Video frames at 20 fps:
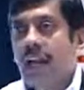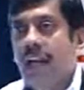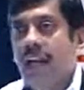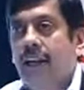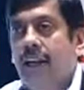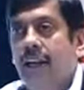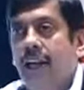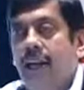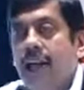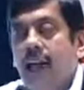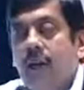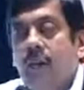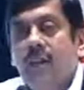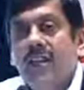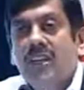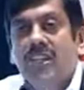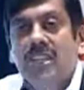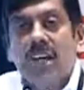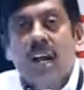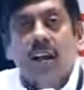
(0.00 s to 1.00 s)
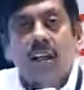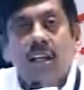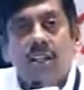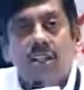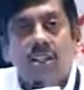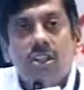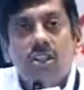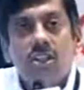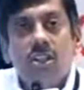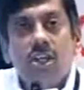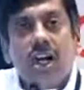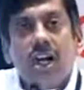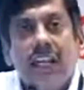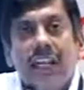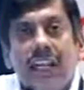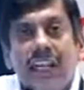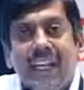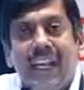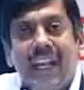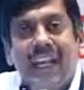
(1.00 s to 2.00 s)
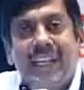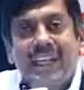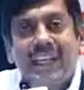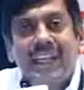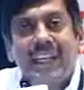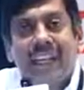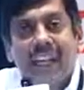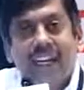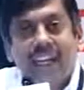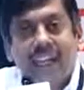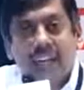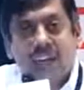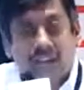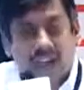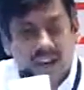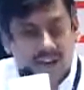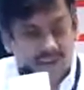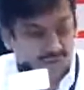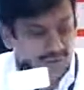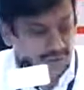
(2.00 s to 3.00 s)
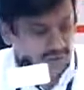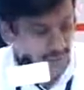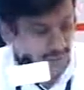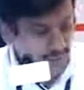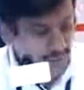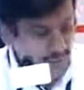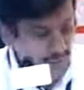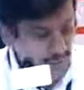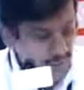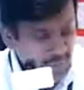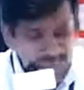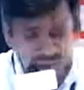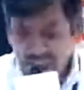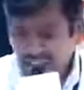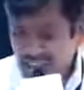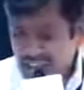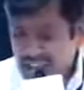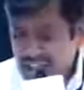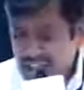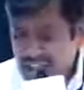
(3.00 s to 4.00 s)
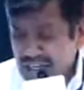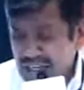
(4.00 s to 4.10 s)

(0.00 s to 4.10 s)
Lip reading: The product range what we manufacture, the lowest range is 3 lakhs.